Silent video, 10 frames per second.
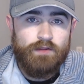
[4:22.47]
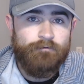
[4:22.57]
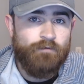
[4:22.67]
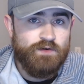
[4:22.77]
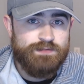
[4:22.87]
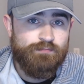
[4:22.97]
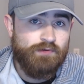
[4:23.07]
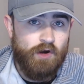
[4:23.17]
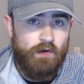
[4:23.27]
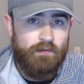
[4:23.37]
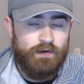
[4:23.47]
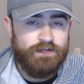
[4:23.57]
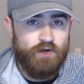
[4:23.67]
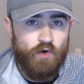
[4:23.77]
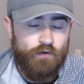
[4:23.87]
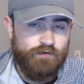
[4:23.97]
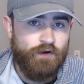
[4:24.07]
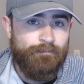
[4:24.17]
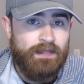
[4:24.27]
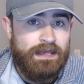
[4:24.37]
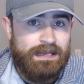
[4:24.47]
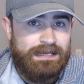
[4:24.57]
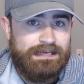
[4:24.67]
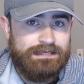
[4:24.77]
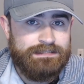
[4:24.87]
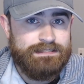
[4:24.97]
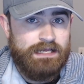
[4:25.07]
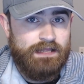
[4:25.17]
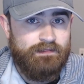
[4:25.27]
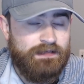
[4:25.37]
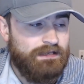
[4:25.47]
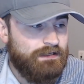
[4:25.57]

The first pro I want to go over is the